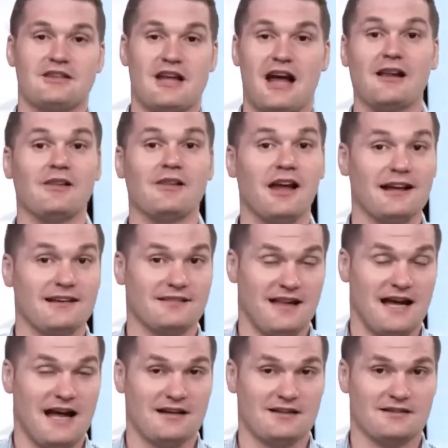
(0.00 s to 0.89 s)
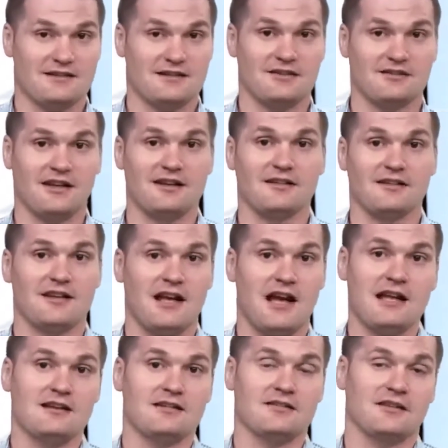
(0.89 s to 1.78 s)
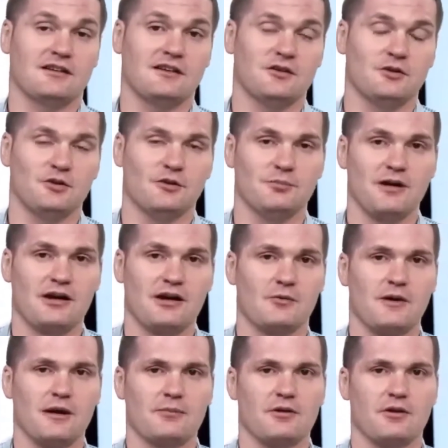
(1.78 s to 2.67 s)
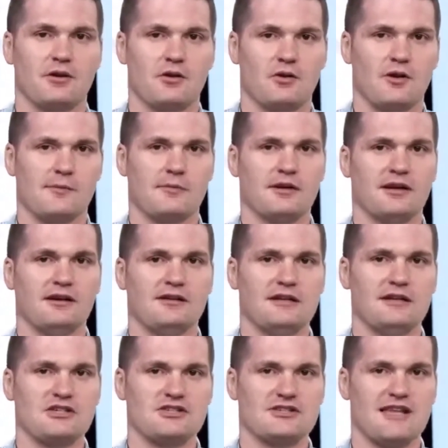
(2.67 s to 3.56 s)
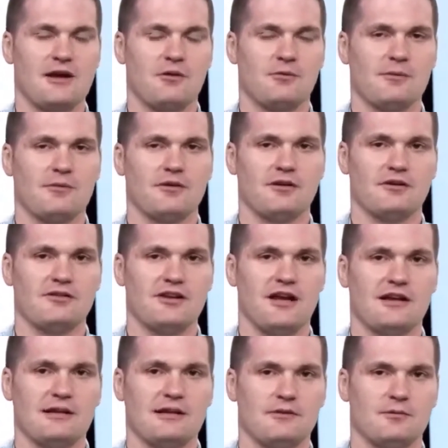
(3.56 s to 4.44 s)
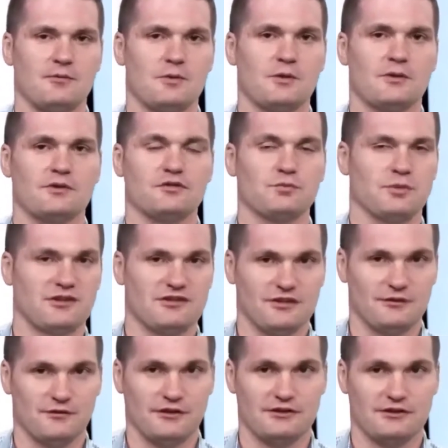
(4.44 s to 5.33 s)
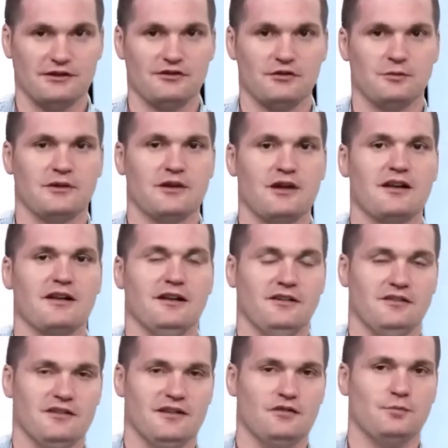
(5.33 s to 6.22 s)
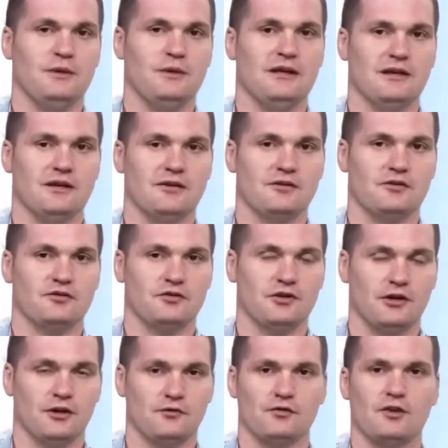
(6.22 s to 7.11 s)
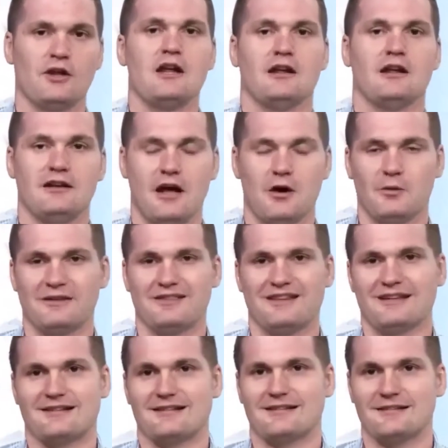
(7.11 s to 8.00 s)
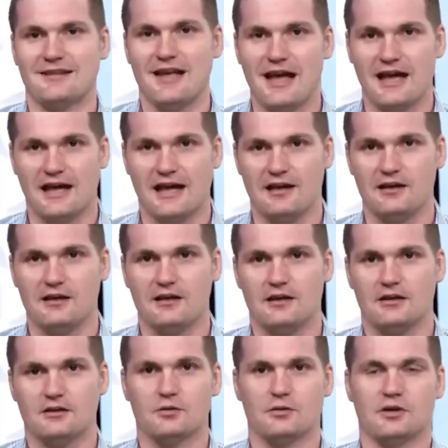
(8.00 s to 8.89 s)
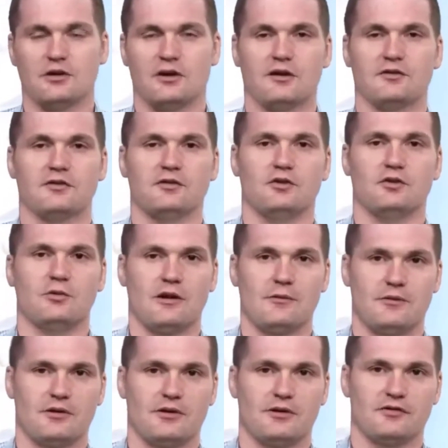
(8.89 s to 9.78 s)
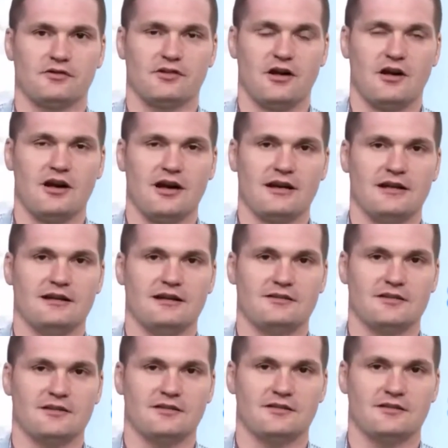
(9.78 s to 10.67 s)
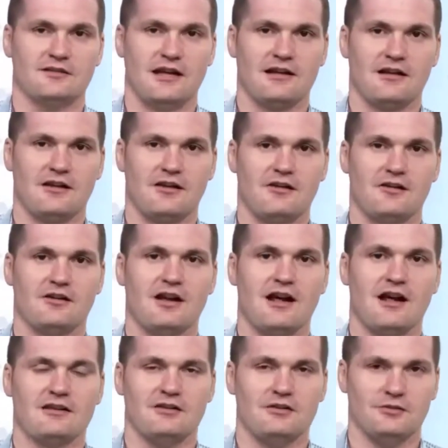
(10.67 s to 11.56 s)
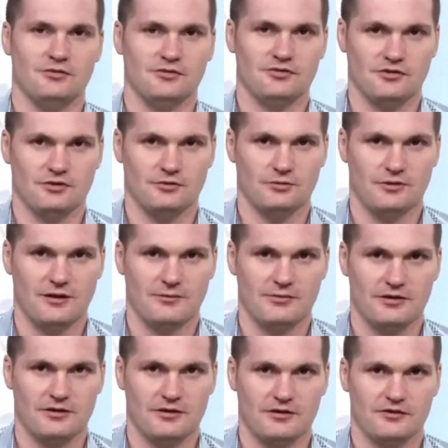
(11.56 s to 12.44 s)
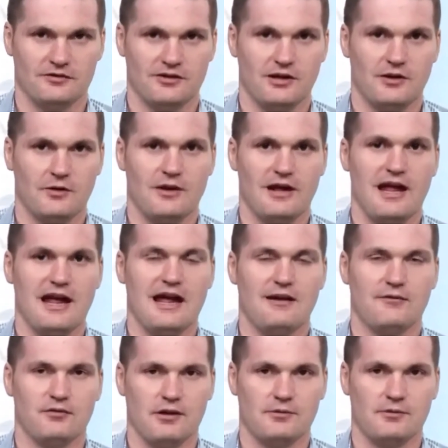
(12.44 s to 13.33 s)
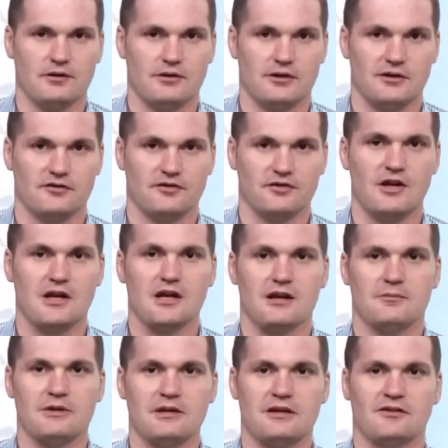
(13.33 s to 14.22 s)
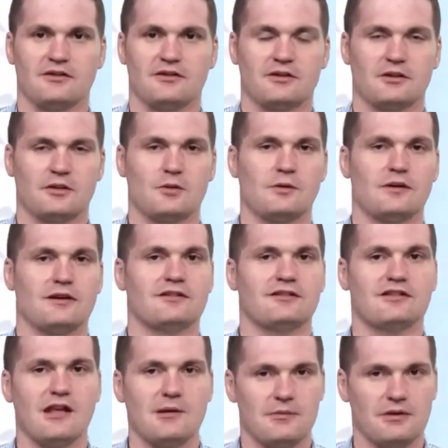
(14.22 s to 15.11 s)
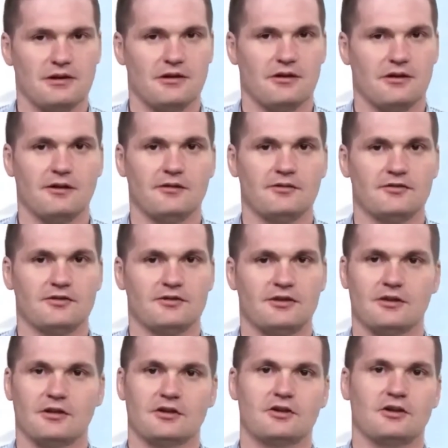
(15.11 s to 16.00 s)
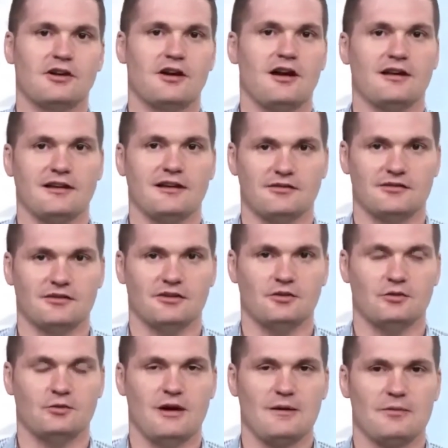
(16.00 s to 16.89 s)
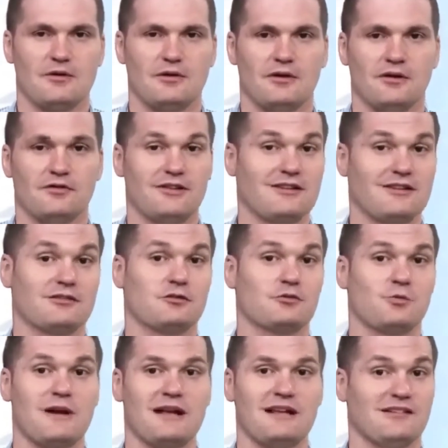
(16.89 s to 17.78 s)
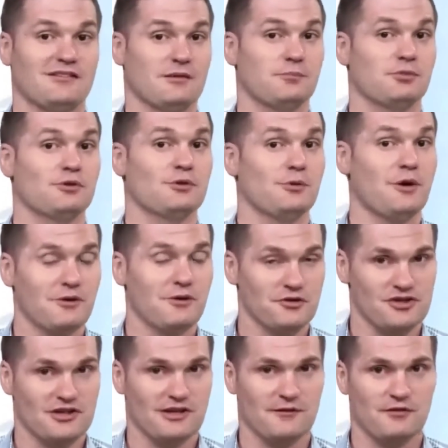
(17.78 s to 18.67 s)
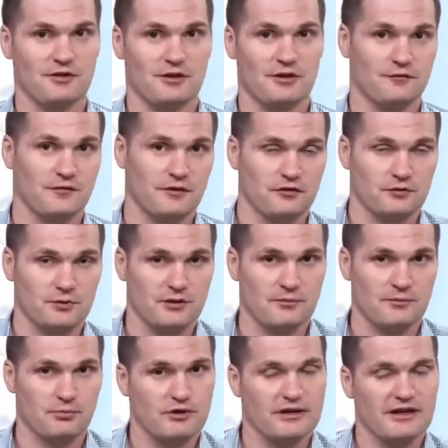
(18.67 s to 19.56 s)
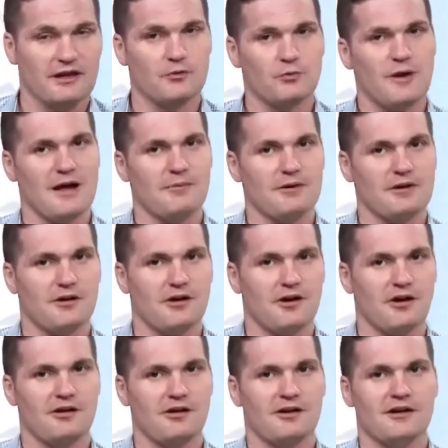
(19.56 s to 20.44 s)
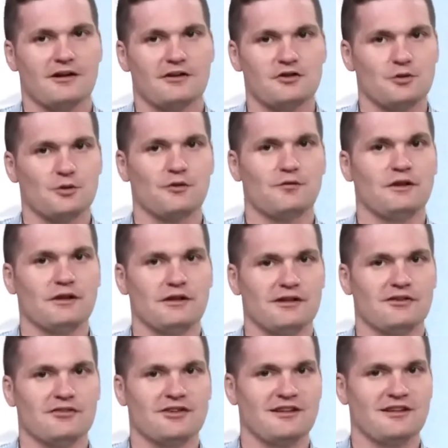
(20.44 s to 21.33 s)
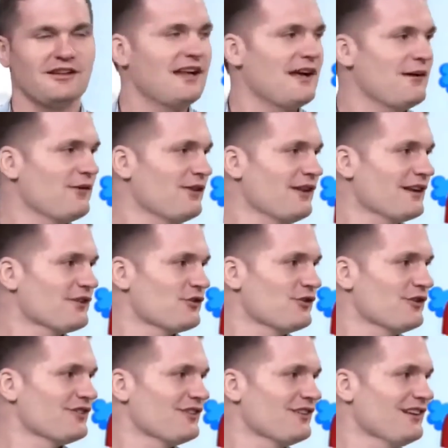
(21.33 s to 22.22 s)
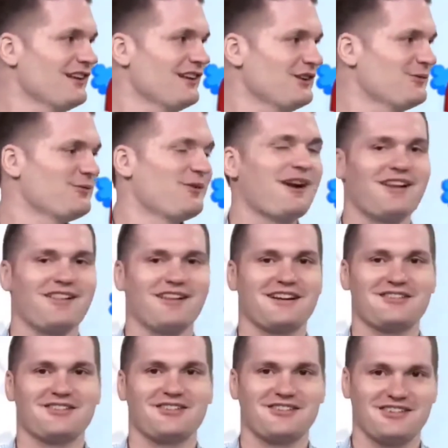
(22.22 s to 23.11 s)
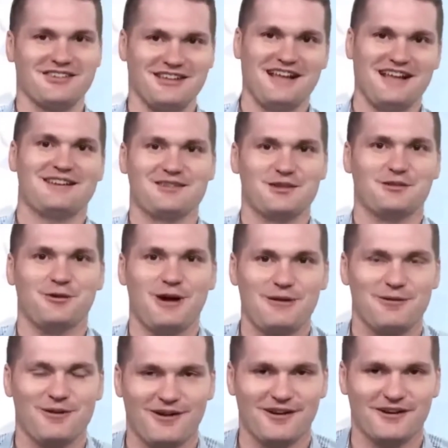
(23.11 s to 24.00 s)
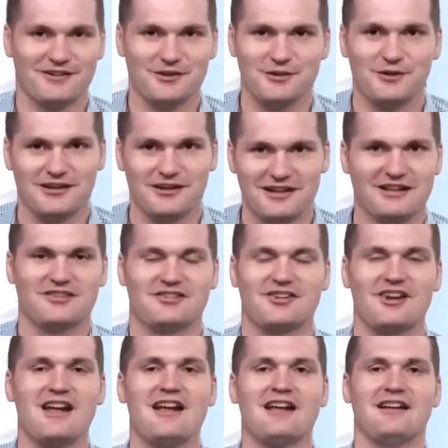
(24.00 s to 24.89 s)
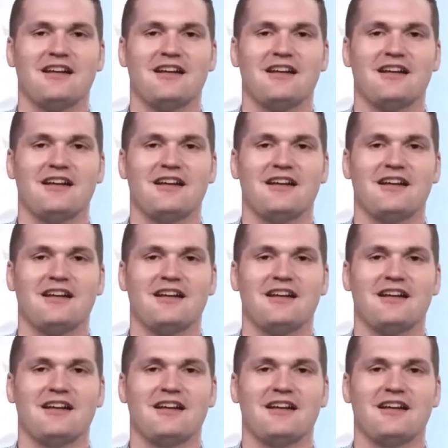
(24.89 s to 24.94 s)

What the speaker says: I like that, because I just say, I'm just going to do a better webinar, or I'm going to niche that webinar down even more specifically to an audience that's being underserved. Now, with that said, you can also do webinars to audiences that are not used to webinars. They don't have webinars, because if they're going to seminars, they're a good audience to do webinars. That's great. It's a blue ocean. If you're the first one to bring a webinar to a village that didn't have electricity and you brought electricity, that's the webinar to a niche.